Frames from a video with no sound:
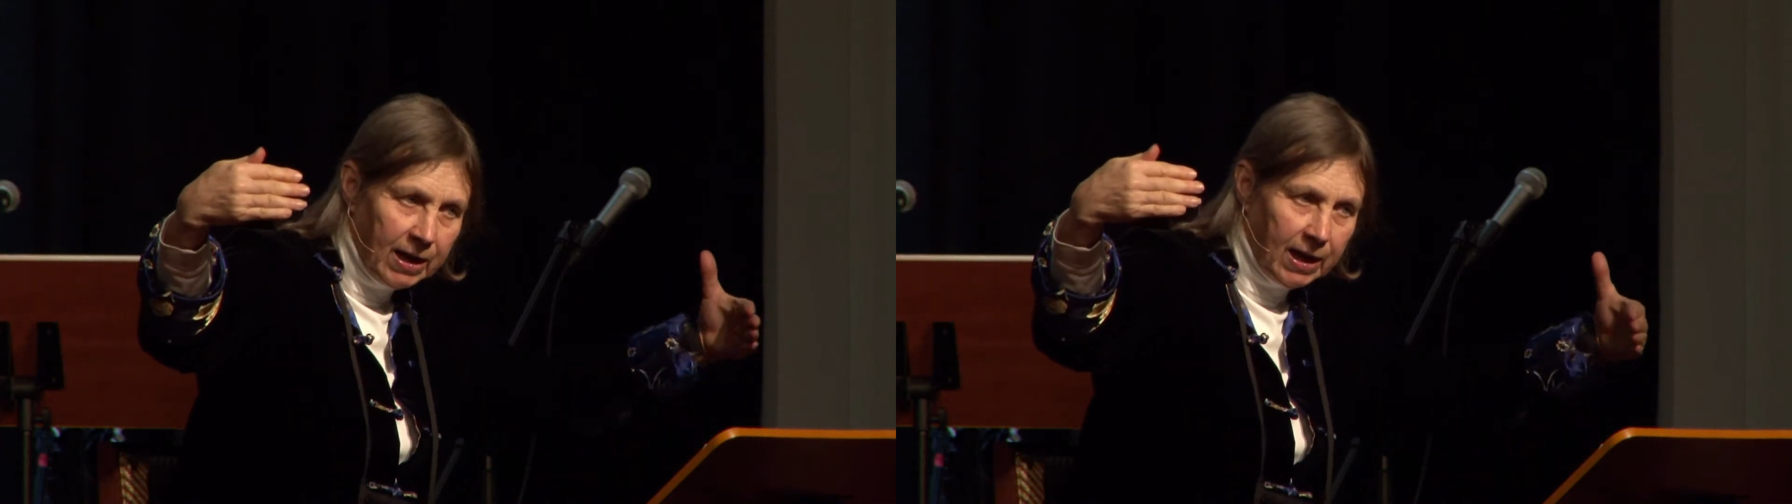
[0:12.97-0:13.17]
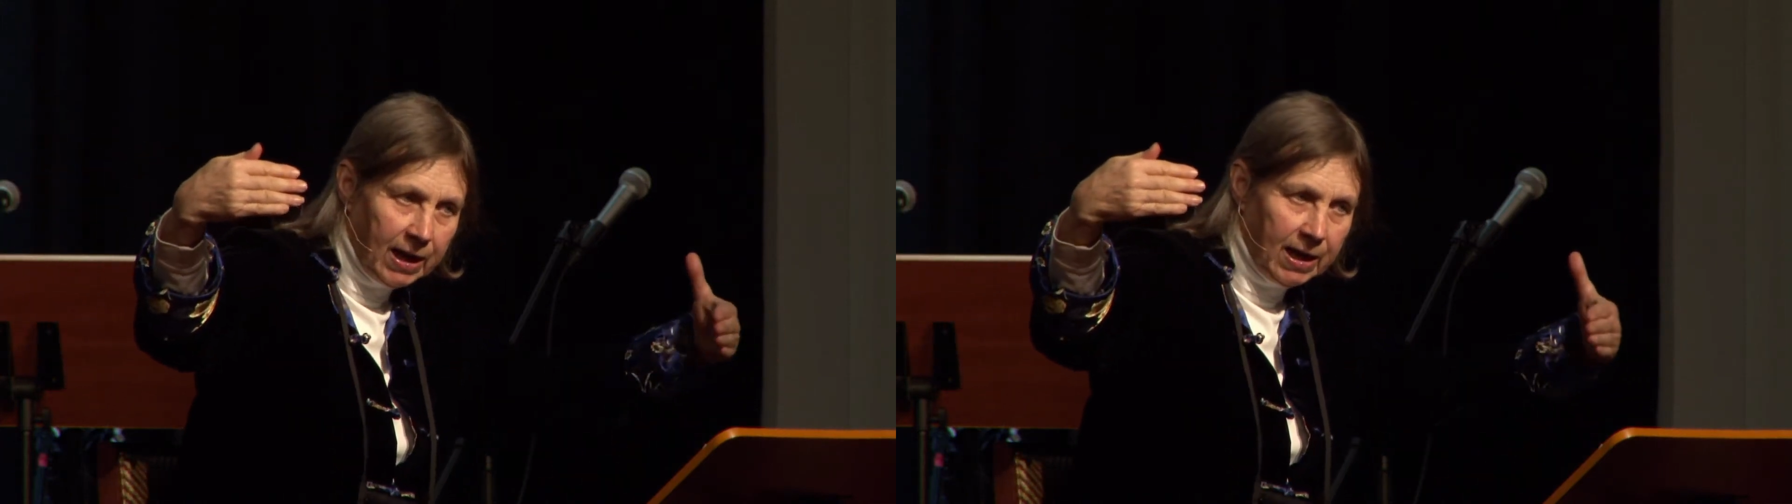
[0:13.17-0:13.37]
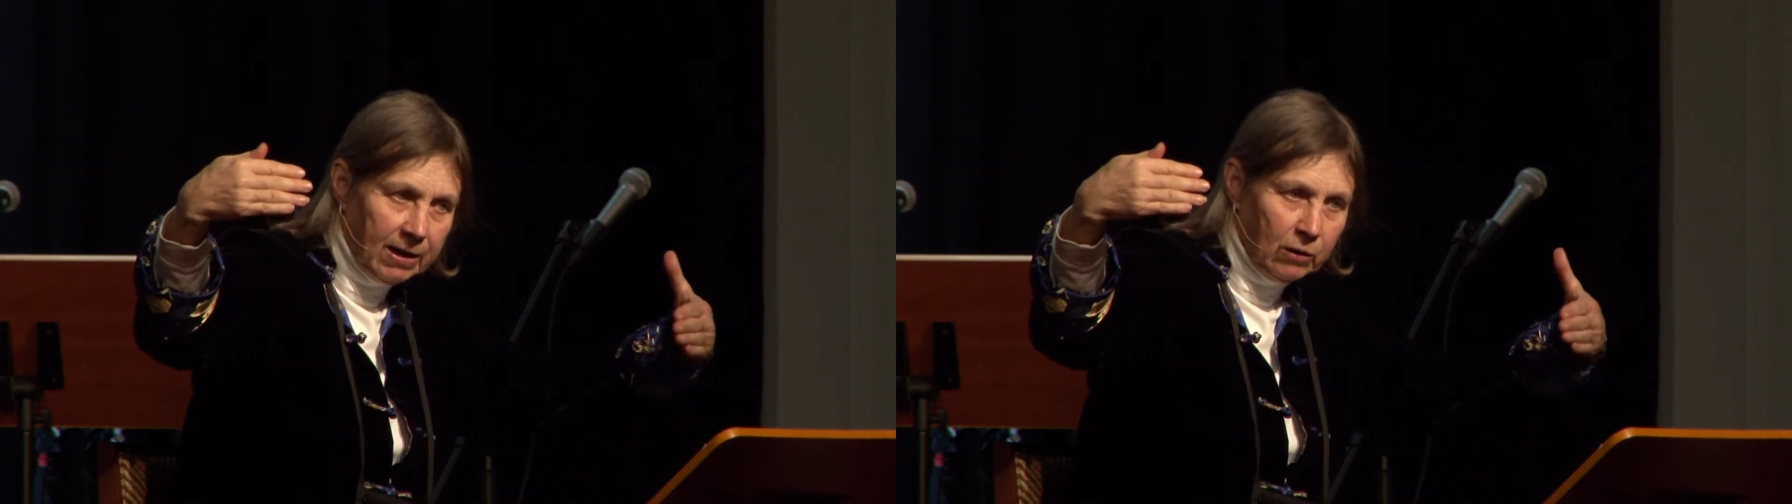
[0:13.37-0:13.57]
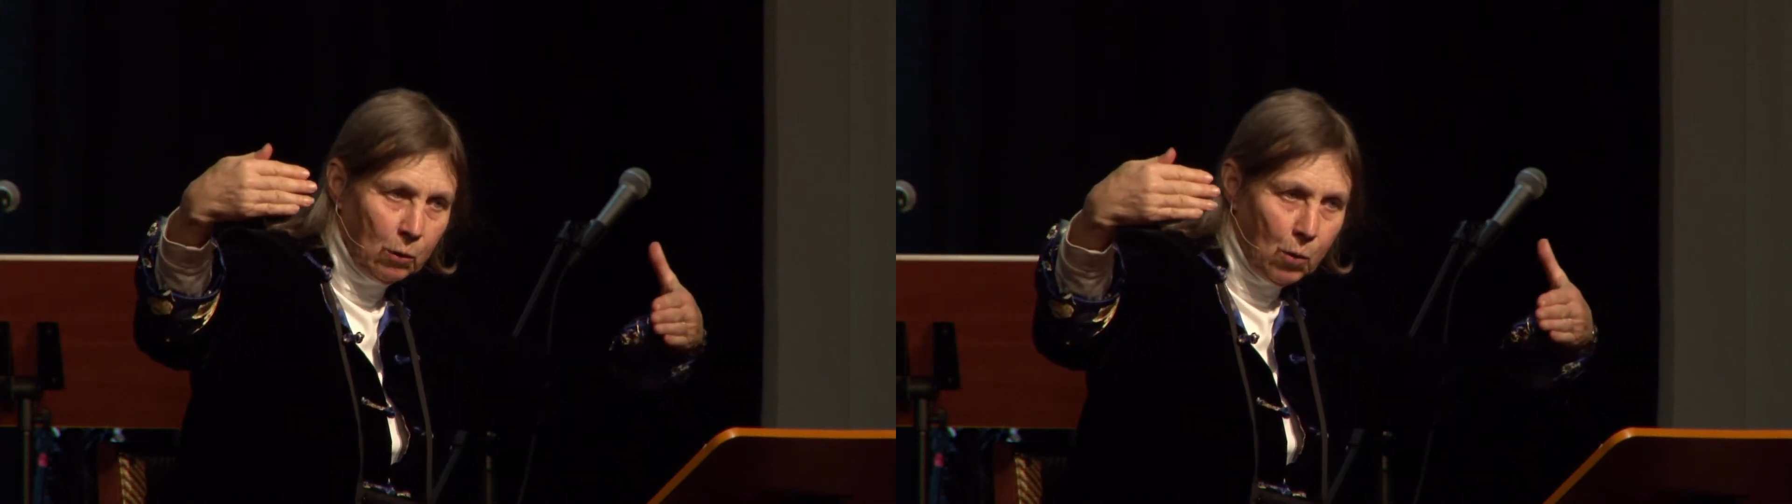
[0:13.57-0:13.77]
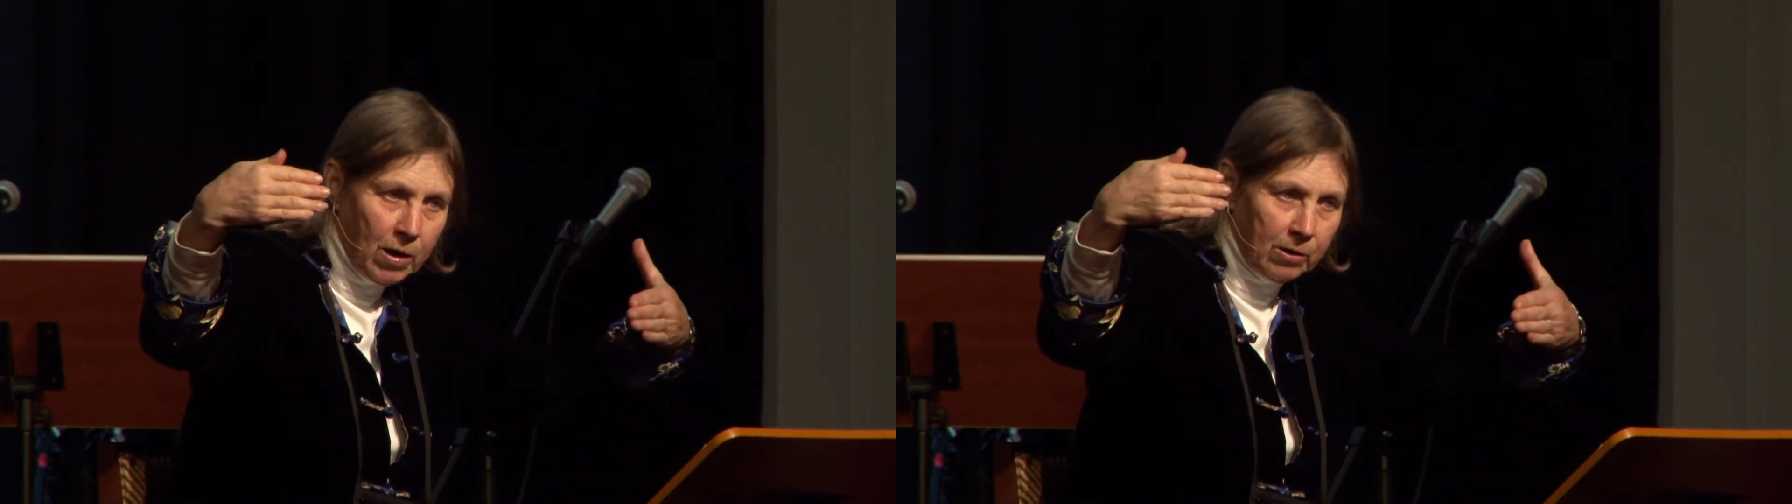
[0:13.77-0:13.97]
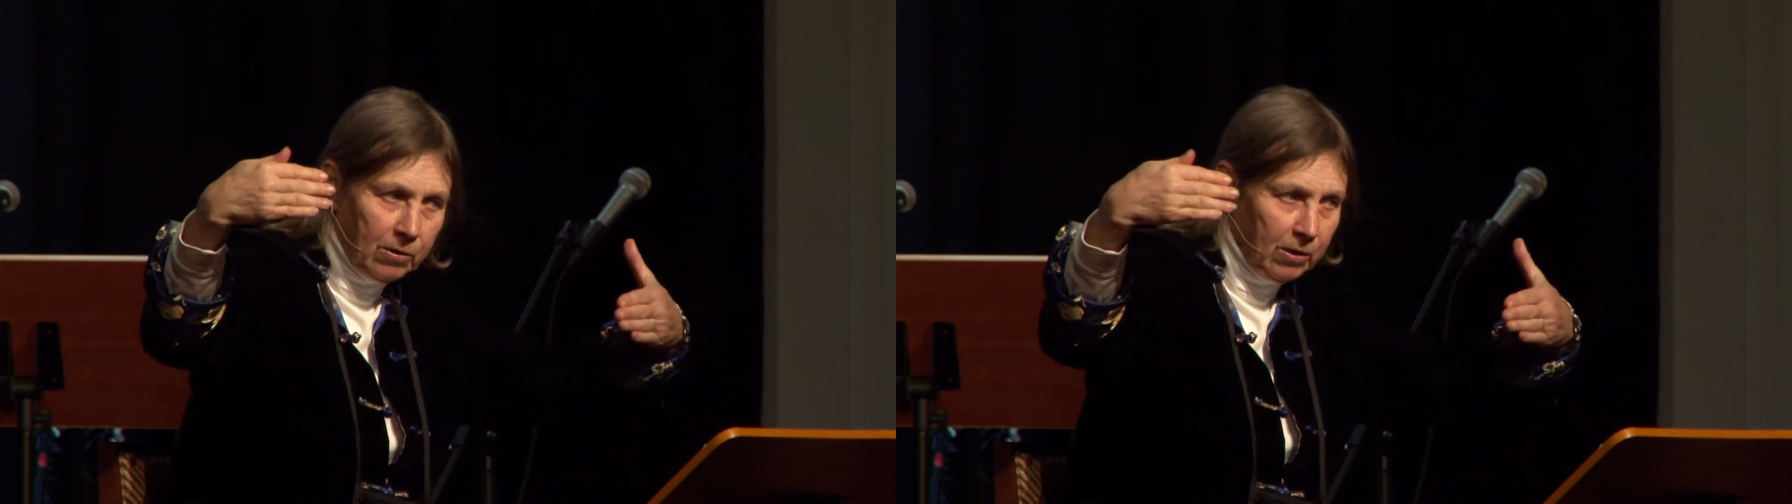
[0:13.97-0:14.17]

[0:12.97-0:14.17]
and the water, the